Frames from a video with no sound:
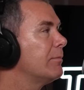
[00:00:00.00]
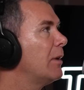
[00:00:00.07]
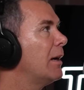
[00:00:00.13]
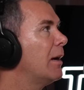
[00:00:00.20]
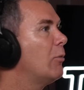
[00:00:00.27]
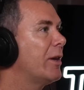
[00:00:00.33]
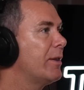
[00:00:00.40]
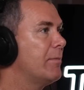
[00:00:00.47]

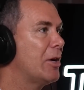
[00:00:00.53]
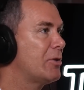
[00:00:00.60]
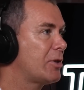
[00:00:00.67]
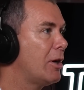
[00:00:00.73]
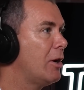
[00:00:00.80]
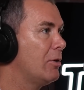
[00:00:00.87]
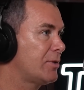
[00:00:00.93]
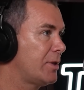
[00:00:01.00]
one of the most
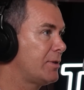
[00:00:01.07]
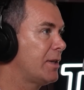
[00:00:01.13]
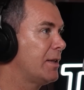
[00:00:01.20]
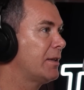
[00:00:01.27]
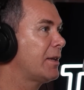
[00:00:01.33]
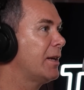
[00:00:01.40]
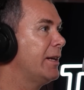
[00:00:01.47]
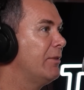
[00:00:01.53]
goals as a
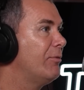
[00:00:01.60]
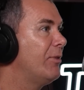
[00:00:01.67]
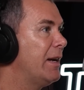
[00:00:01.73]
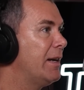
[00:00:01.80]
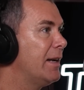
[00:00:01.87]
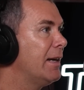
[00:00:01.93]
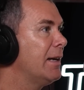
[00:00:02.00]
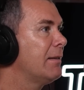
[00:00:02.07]
key
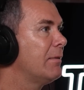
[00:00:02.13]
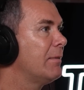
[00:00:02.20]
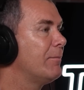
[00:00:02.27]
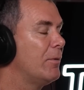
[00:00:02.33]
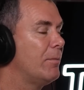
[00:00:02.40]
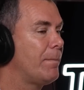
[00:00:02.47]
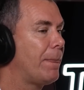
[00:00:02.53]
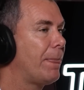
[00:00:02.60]
defender,
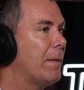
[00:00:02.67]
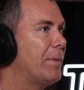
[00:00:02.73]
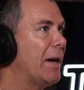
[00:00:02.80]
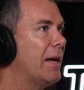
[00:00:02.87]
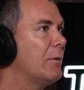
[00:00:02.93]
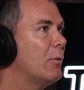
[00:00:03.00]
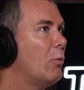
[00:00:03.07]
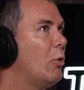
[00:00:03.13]

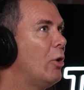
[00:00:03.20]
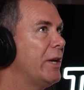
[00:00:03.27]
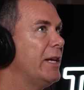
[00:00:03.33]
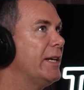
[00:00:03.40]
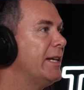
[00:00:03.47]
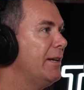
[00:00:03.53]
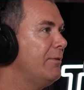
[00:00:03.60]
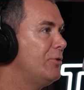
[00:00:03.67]
but what he
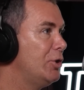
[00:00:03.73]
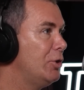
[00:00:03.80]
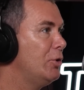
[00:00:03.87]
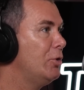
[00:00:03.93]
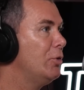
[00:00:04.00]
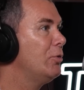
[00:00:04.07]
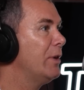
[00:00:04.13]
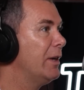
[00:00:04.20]
gives
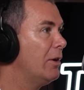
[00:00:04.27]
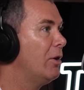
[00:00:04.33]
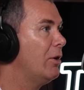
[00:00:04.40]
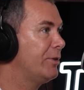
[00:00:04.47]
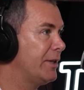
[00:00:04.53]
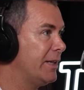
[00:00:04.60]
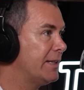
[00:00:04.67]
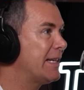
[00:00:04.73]
you
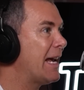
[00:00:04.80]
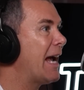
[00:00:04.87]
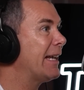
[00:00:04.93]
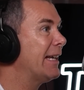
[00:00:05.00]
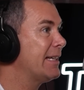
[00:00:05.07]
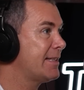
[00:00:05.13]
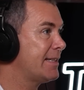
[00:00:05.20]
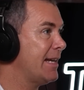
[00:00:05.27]
on the
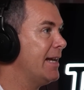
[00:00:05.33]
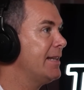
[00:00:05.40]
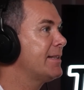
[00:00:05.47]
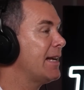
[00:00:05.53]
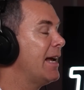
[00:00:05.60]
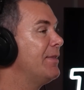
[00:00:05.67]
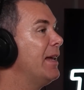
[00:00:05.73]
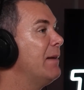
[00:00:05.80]
attacking
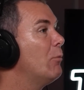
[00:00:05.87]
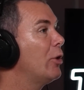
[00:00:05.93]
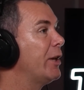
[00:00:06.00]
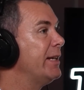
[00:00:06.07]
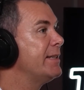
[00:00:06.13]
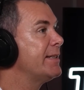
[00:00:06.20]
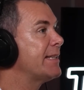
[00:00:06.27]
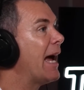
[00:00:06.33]
sense and then what
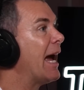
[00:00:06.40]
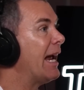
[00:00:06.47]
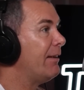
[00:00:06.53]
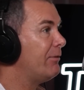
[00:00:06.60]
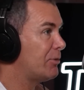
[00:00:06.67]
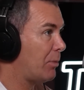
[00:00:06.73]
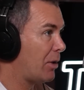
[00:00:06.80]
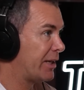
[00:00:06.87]
he
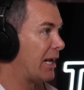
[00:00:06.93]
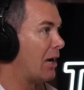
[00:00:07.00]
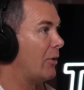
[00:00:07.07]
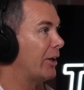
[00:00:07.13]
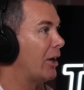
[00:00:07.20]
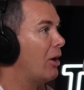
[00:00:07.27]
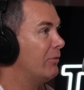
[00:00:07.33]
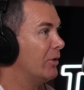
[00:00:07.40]
saves by
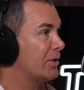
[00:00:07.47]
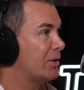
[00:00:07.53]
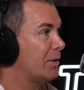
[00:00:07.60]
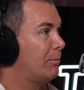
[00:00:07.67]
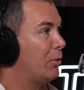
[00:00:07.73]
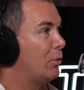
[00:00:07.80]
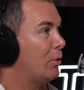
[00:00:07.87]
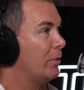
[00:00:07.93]
going over to
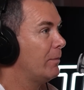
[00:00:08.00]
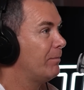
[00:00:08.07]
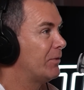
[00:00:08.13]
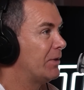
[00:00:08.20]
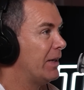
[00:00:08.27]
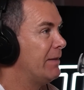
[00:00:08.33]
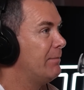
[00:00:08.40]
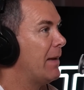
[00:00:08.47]
support
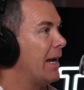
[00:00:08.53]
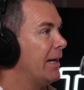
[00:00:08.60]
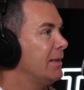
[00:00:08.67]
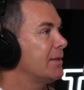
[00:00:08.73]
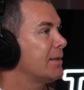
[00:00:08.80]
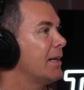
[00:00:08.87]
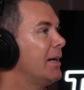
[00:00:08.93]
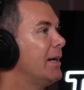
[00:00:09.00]

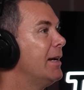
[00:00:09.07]
teammates,